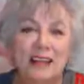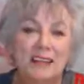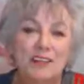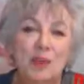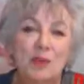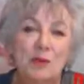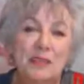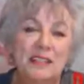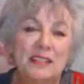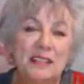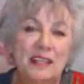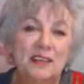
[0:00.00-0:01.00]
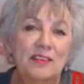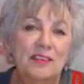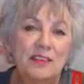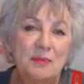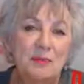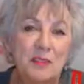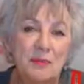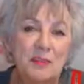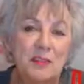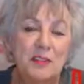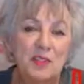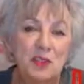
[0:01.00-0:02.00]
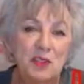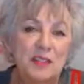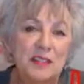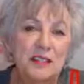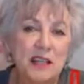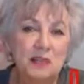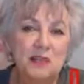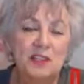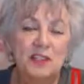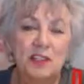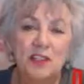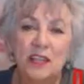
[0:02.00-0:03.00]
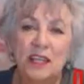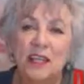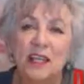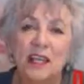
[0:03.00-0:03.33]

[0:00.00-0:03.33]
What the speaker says: So I wanted to give some tips and tools that I was learning